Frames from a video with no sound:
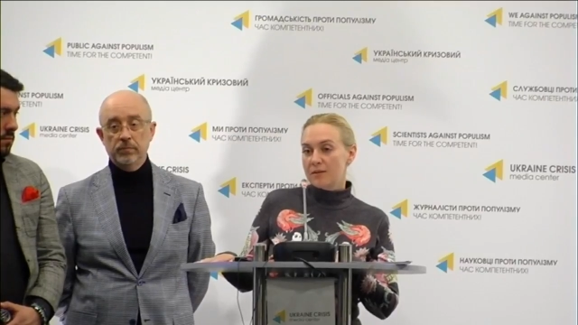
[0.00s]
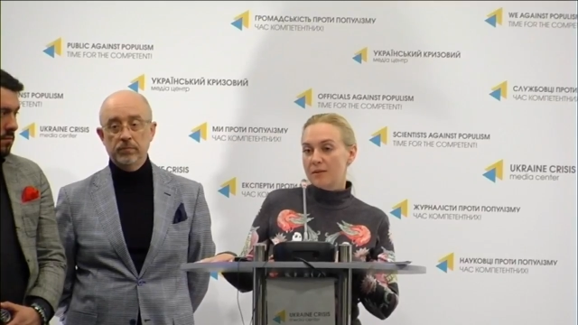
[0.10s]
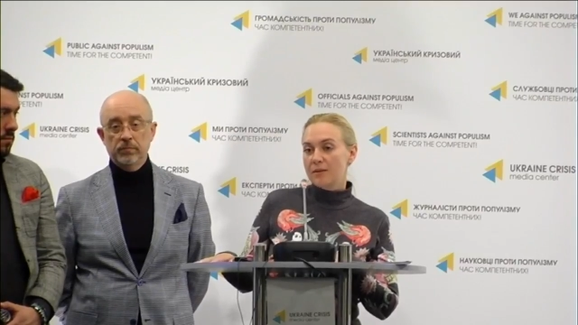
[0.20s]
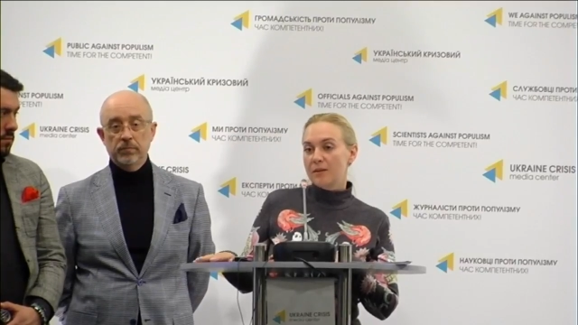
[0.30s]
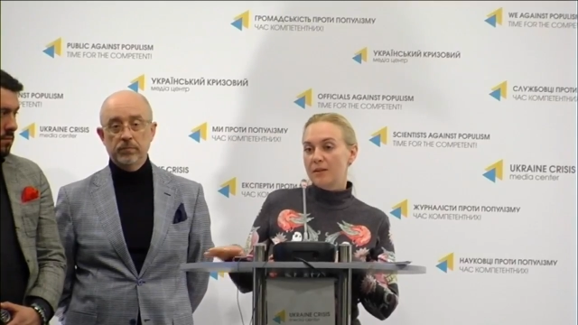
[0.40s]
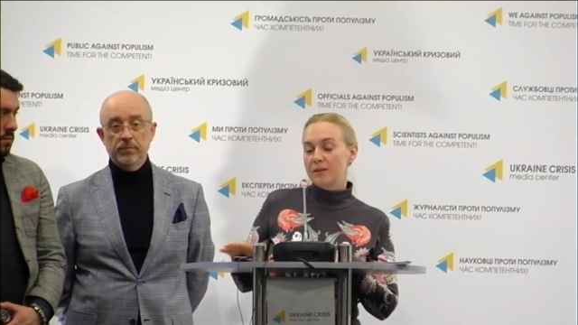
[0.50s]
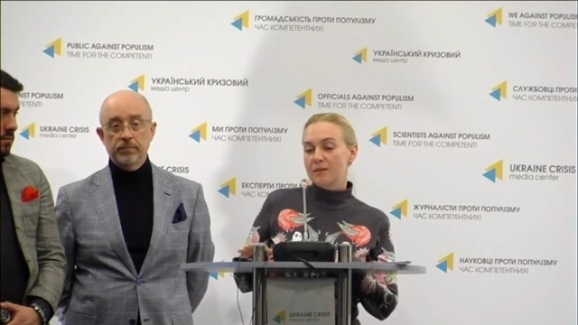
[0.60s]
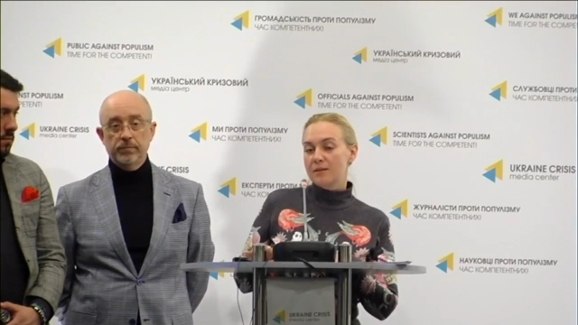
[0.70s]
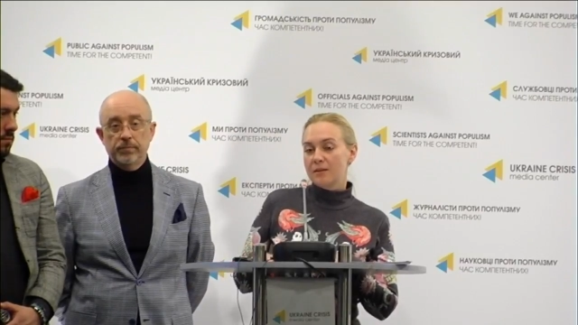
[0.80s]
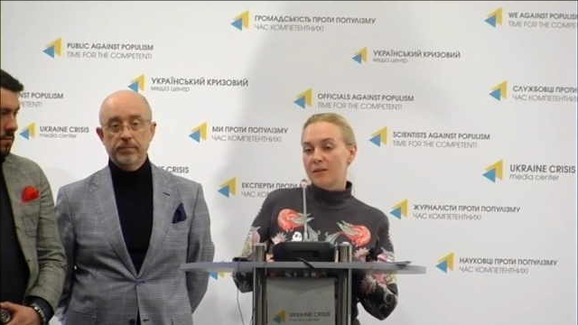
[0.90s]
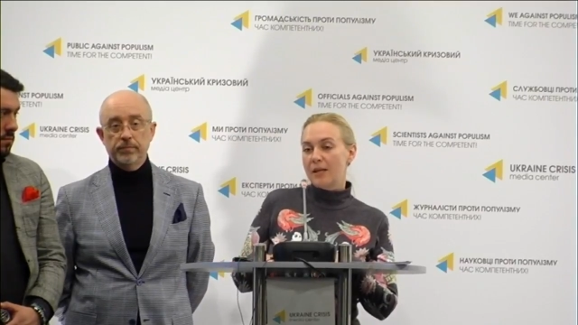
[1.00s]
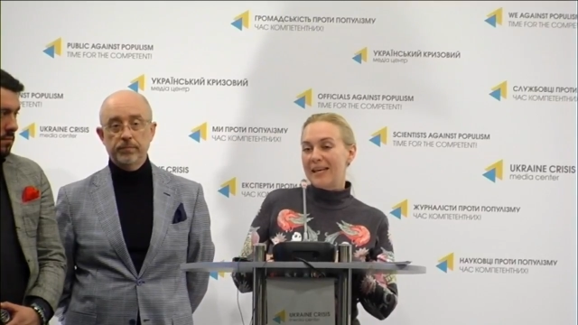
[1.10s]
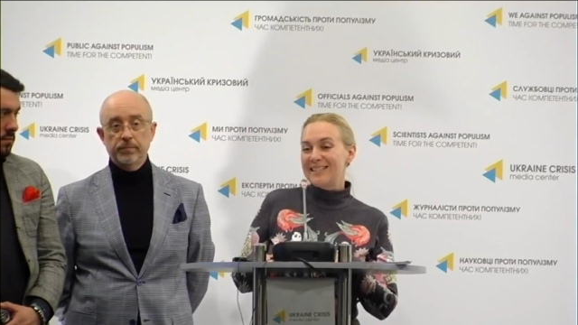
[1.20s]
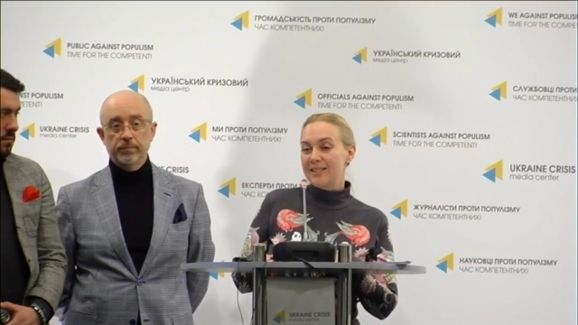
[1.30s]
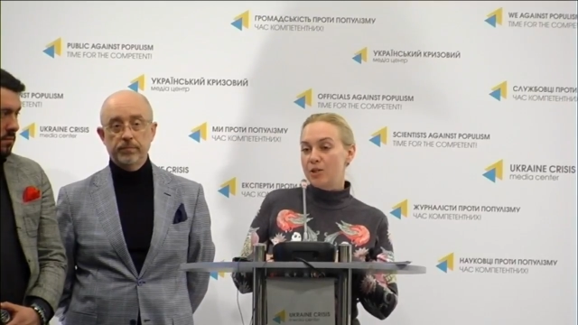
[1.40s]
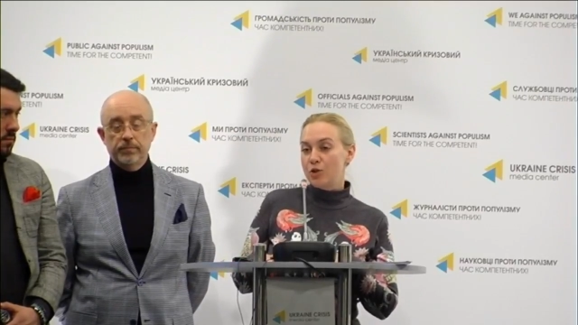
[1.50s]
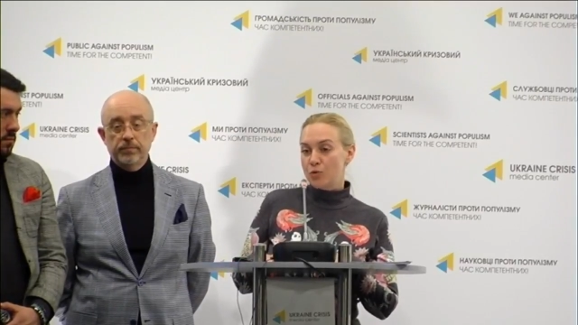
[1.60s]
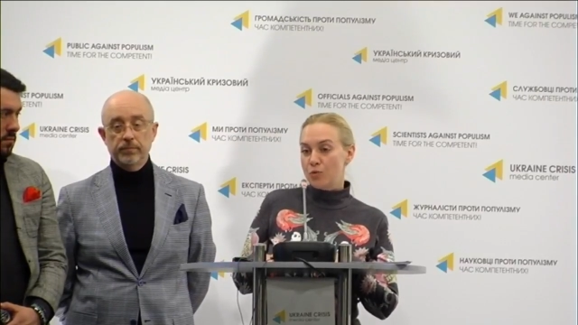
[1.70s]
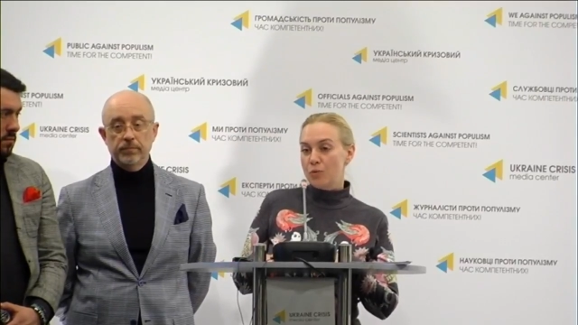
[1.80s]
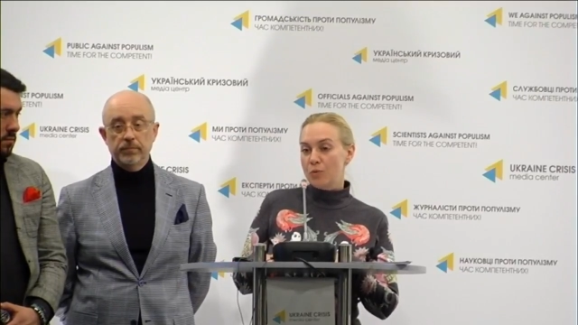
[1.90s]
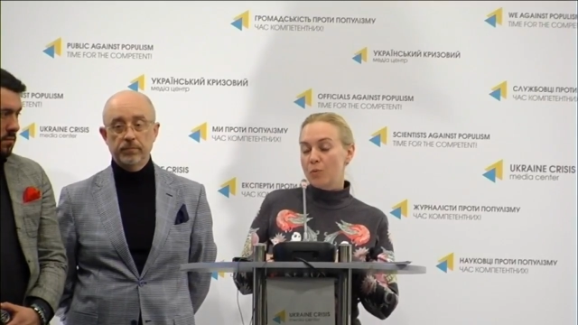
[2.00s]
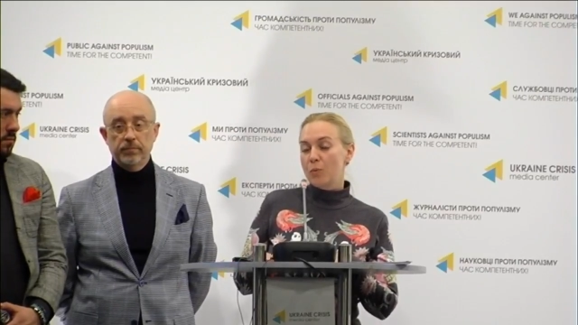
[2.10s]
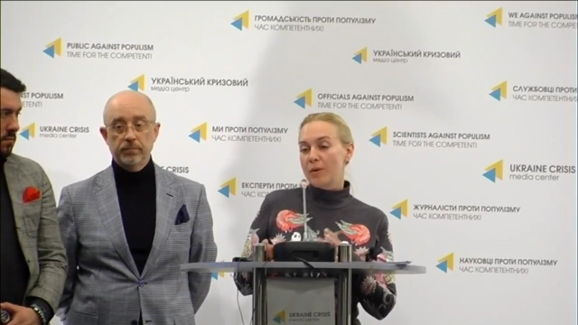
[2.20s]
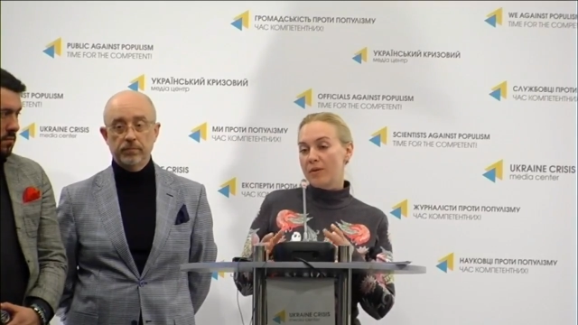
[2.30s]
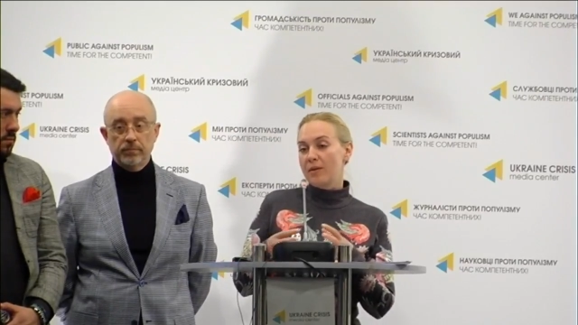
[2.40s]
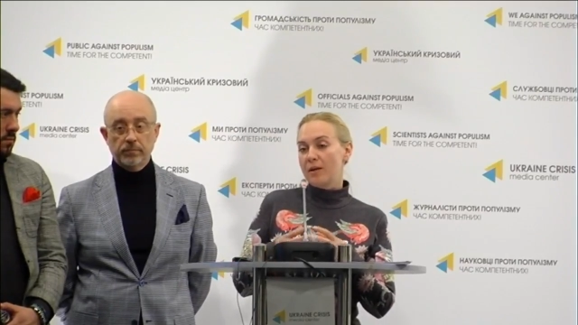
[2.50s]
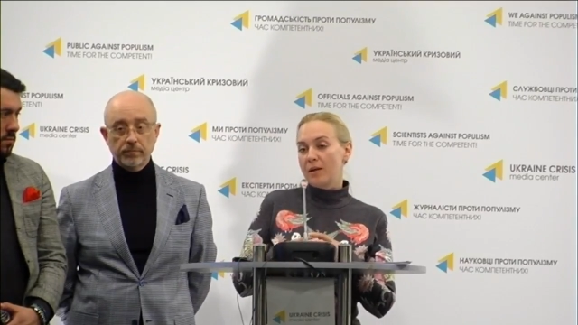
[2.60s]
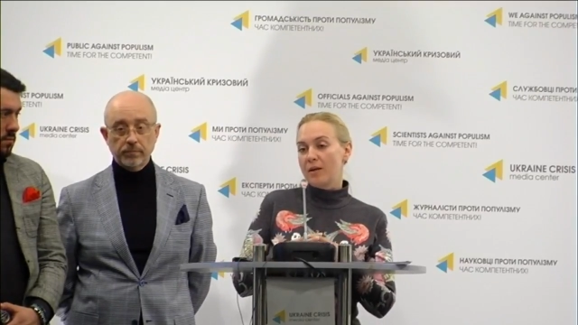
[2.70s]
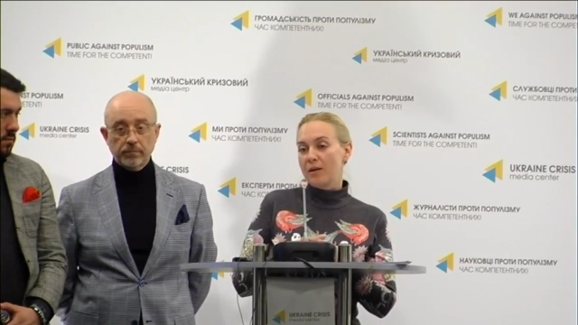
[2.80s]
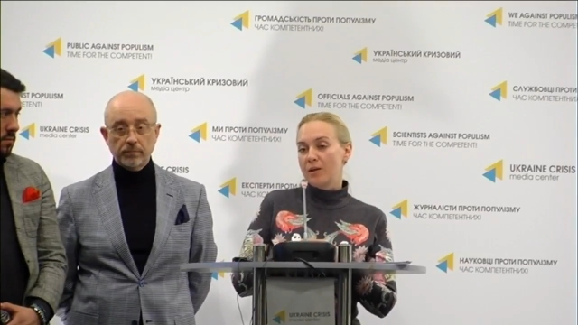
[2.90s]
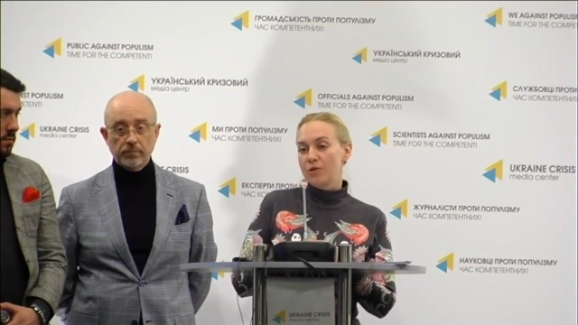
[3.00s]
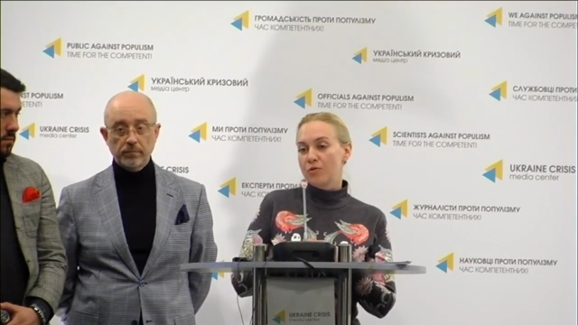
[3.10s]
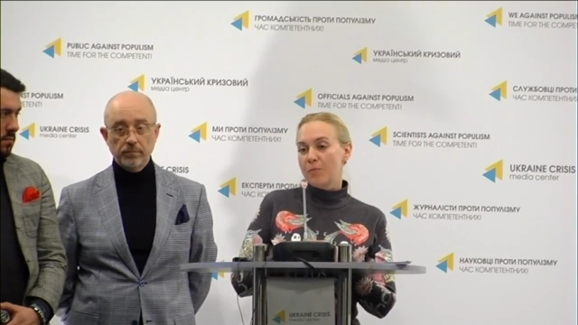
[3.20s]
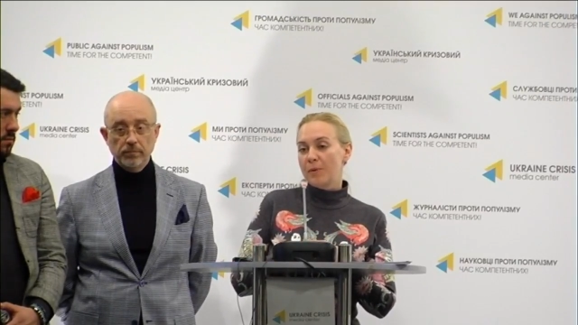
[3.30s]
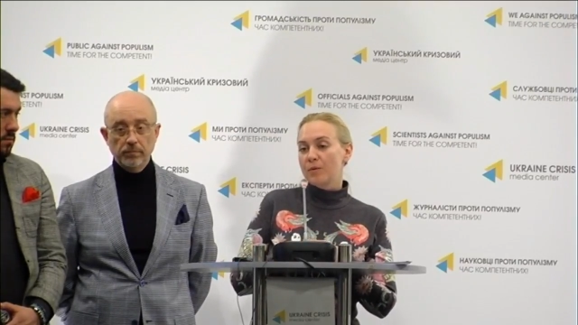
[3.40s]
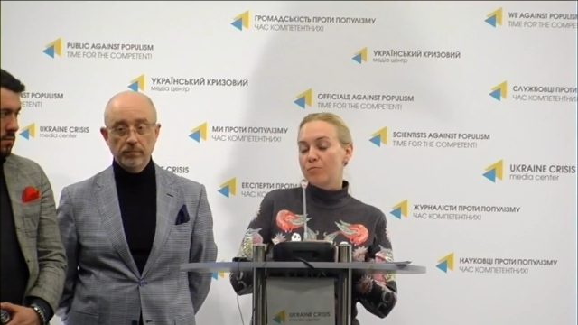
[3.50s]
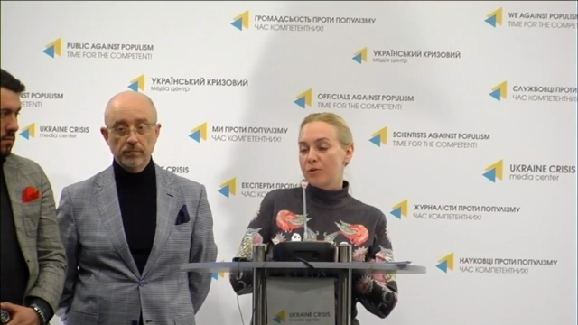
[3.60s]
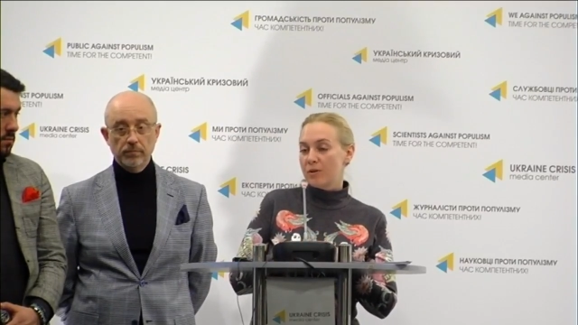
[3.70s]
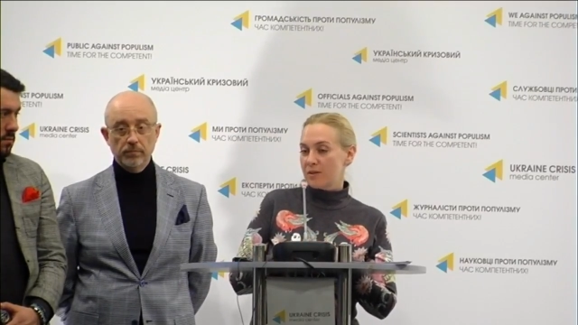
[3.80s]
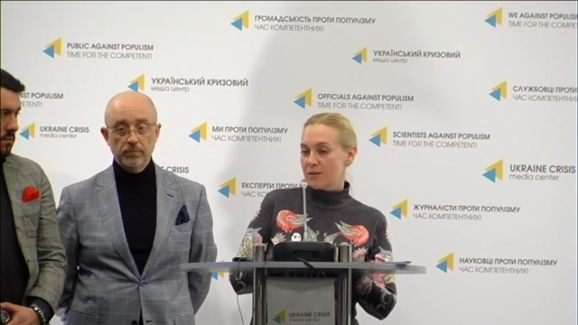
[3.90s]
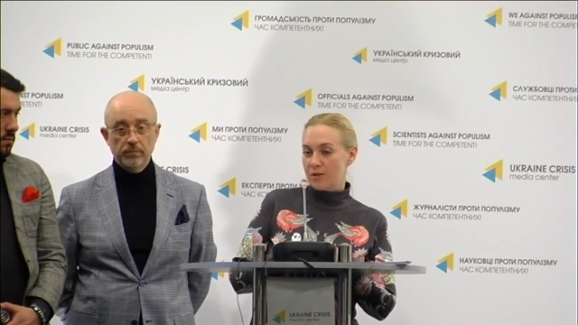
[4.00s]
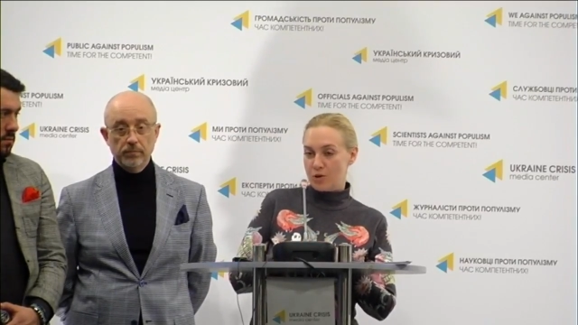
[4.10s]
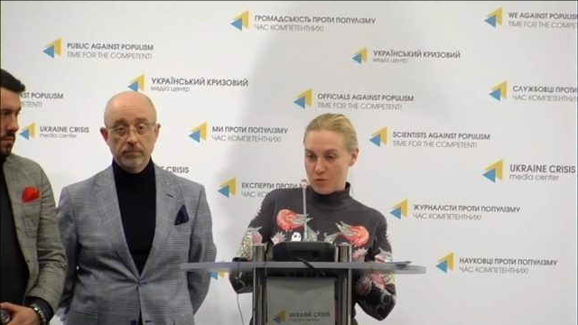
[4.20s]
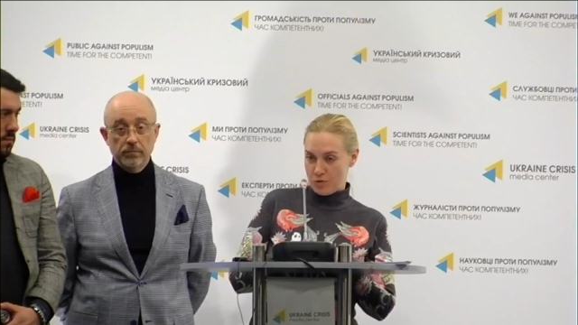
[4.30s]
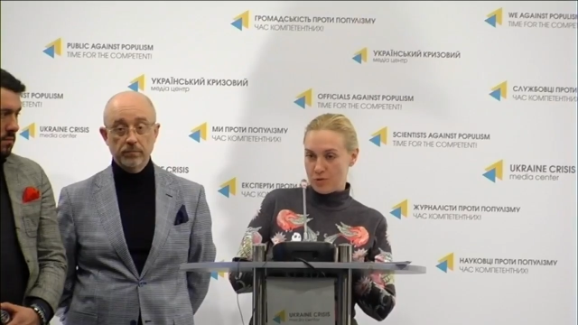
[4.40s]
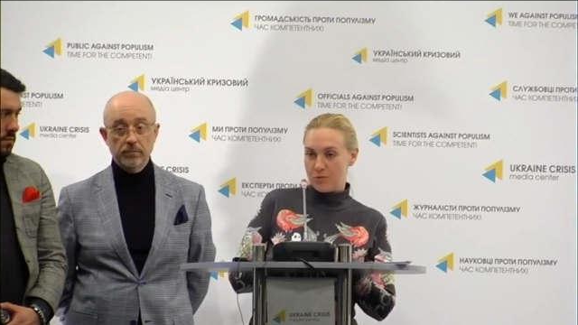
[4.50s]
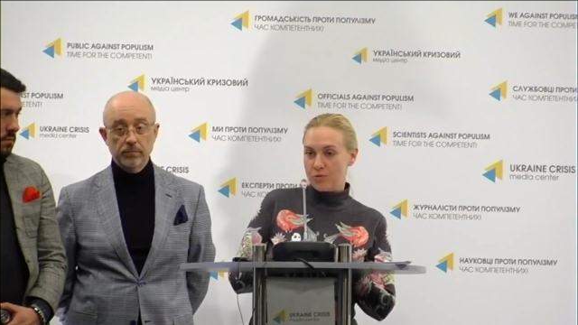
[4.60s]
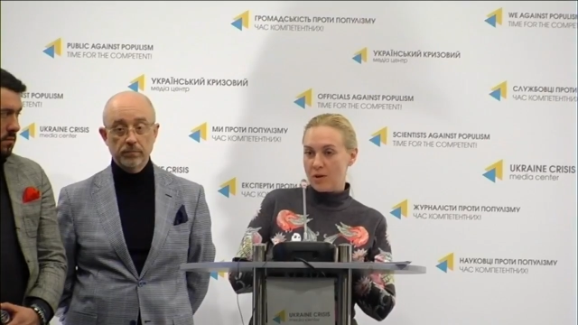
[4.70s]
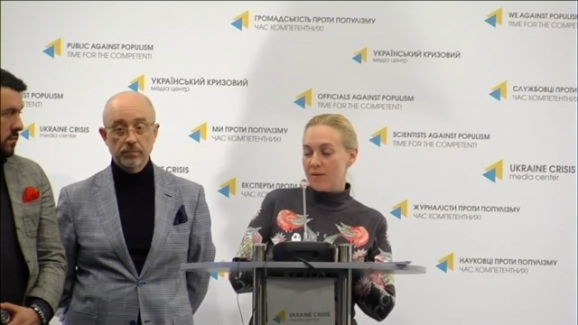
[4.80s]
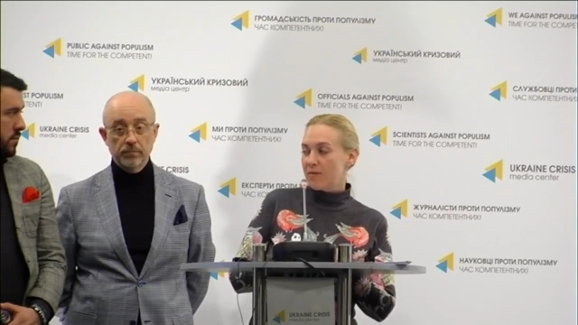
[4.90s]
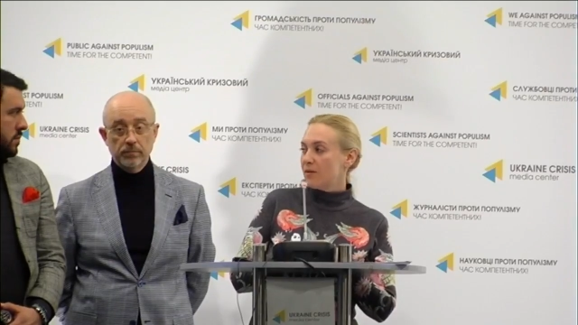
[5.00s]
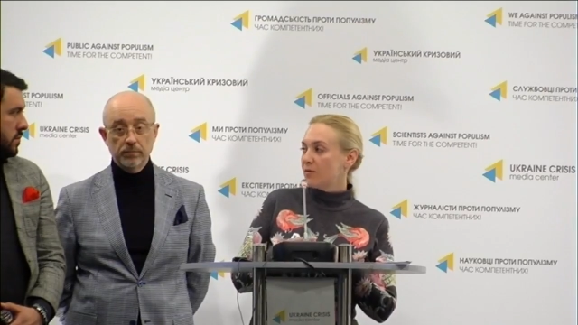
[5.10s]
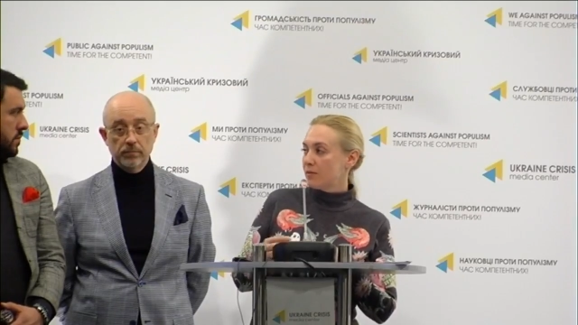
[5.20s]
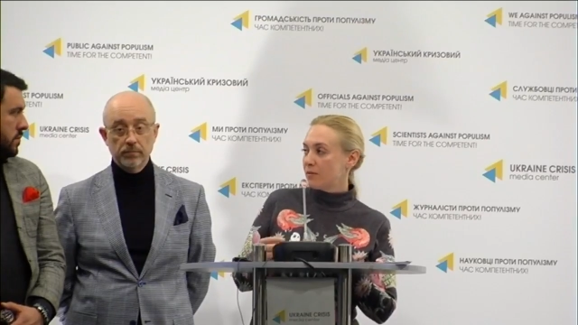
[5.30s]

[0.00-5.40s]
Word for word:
Speaker 1: Uh, it's uh, NTU with the European Broadcasting Union together